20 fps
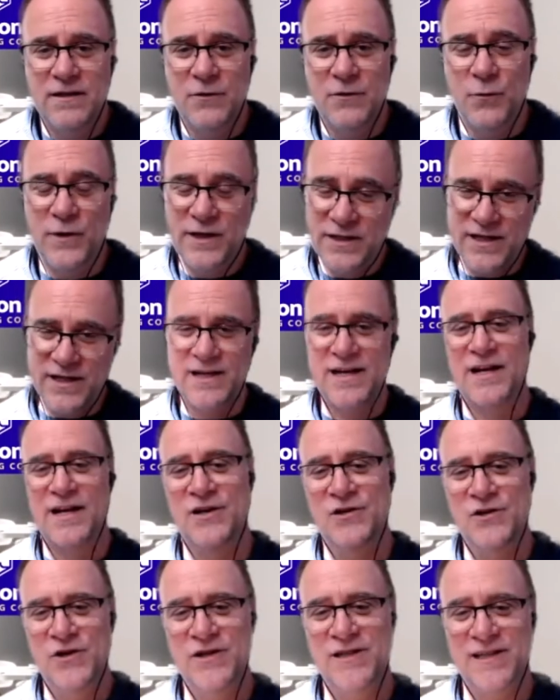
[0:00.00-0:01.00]
We send mm-hmm. out a
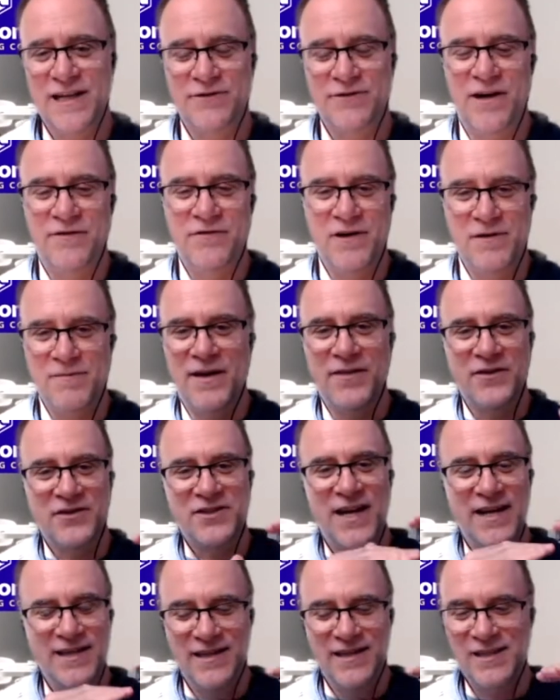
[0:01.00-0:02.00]
mm-hmm. newsletter every month
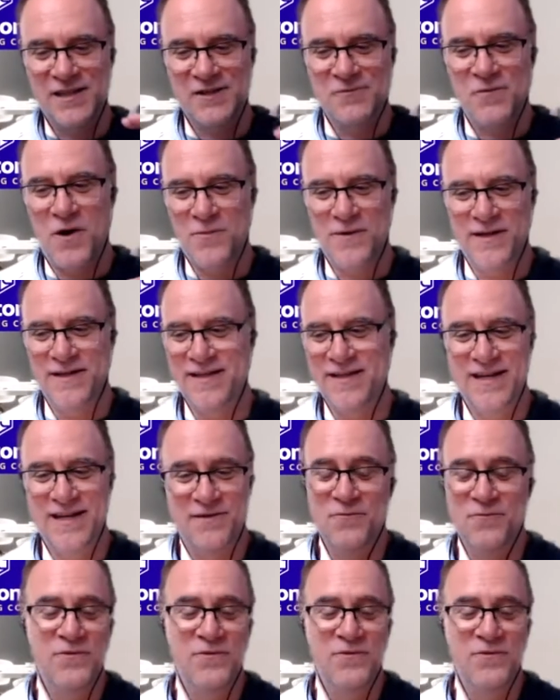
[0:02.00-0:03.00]
saying this is what we did
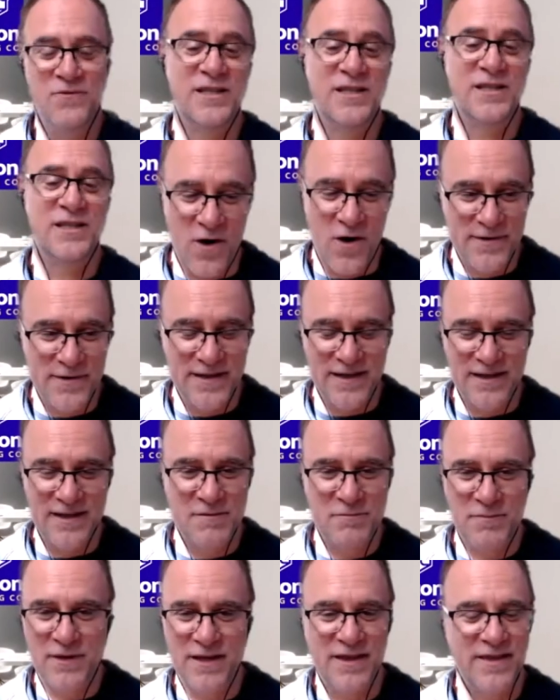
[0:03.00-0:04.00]
and this is why we
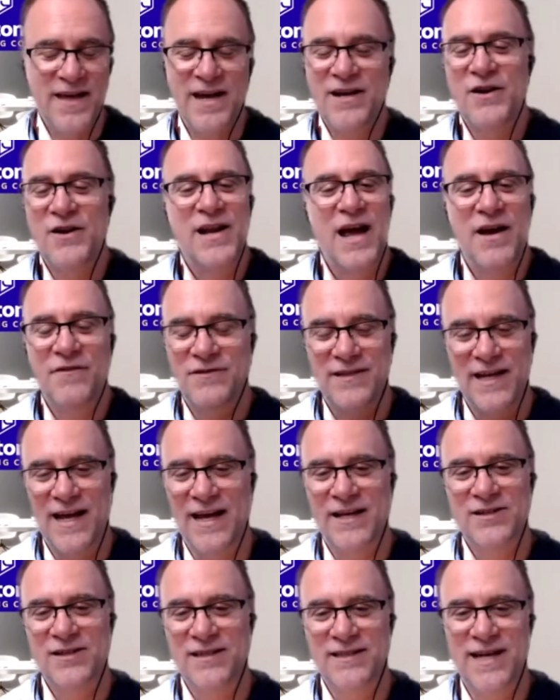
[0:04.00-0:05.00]
did it, but they don't have
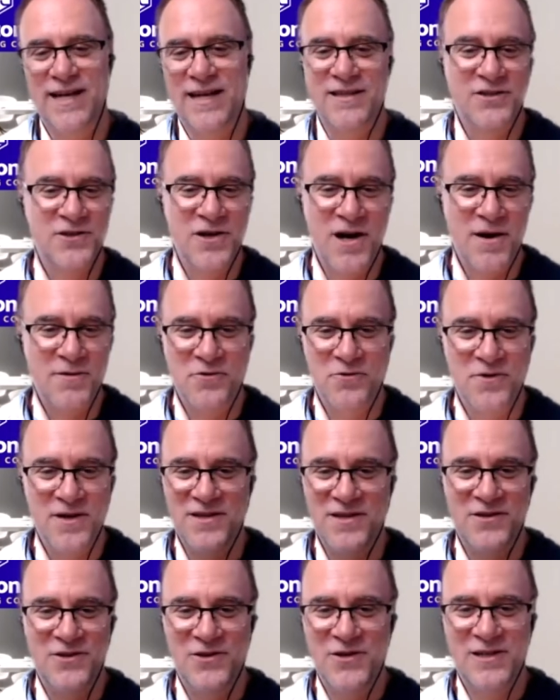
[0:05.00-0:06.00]
to actually take the time to
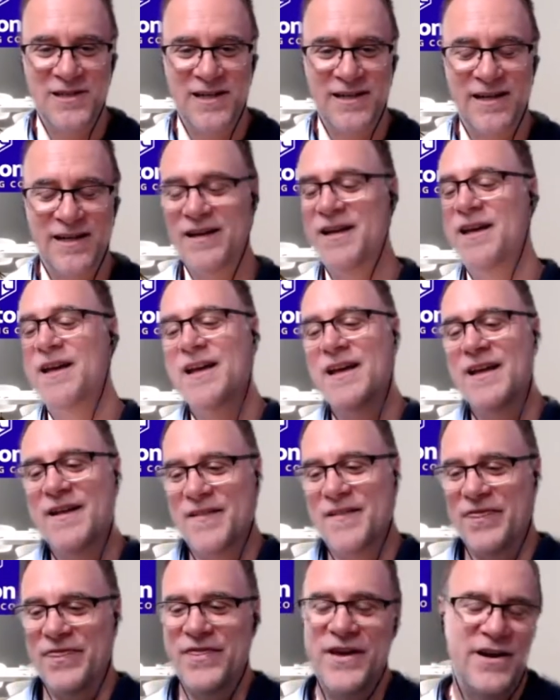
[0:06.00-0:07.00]
read the newsletter. They don't
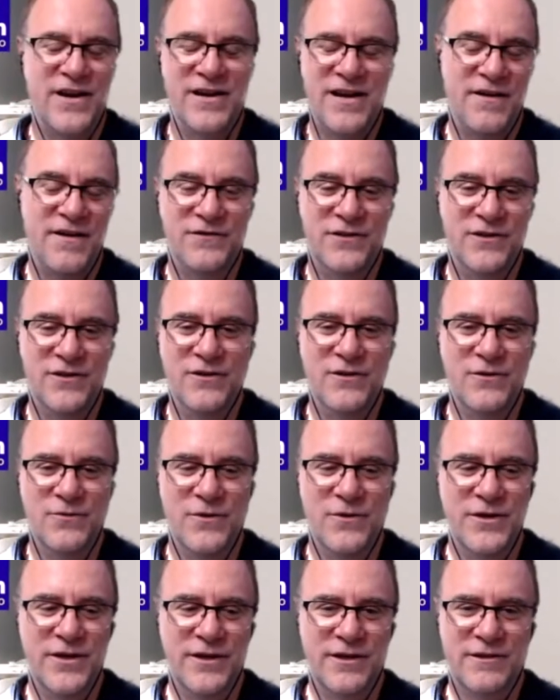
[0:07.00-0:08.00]
have they to don't worry have to about it. work.